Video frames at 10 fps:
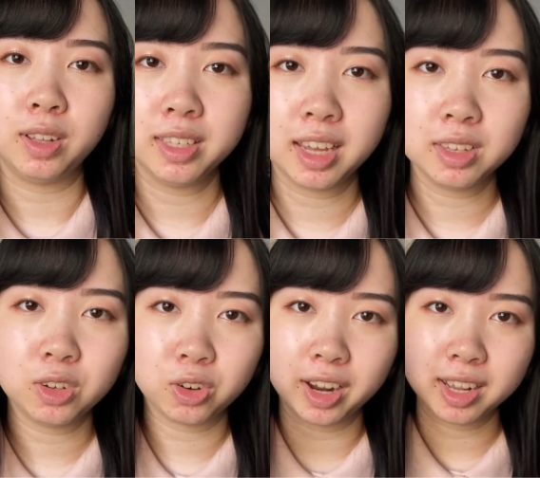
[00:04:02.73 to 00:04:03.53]
let's get to
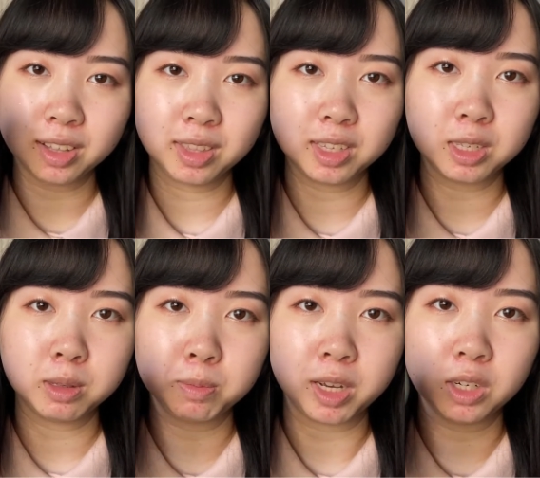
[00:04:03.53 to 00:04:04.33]
trying out this
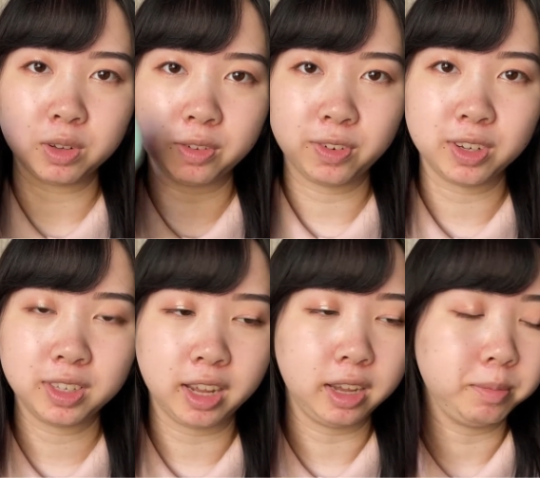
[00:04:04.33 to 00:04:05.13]
sponge for the first
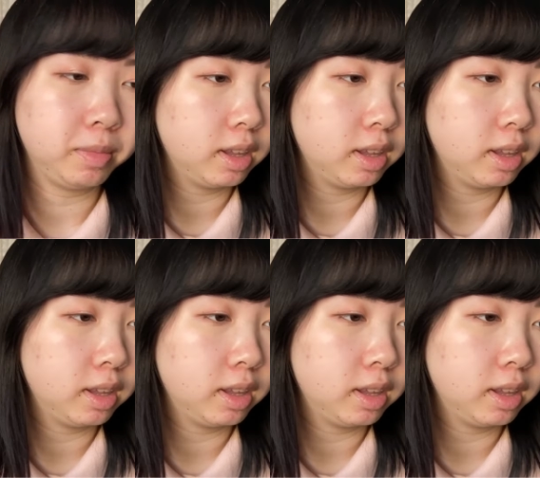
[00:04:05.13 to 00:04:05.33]
time.